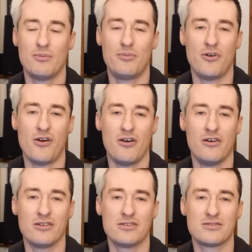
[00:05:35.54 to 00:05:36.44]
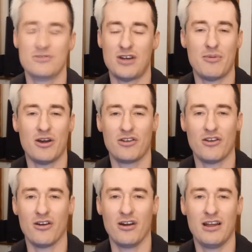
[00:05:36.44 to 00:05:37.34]
broad rubber
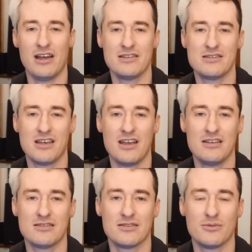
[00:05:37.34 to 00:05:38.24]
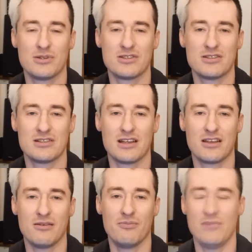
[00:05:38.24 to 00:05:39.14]
girdle, I'd say, so, which is like
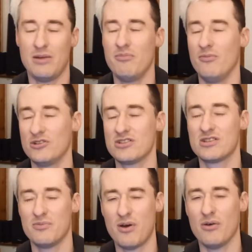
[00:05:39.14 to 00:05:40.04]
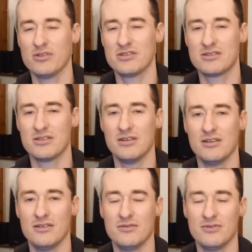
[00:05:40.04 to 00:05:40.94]
which is supposed
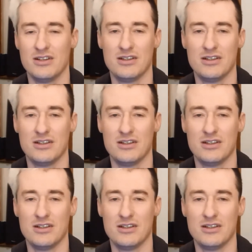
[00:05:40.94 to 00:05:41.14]
to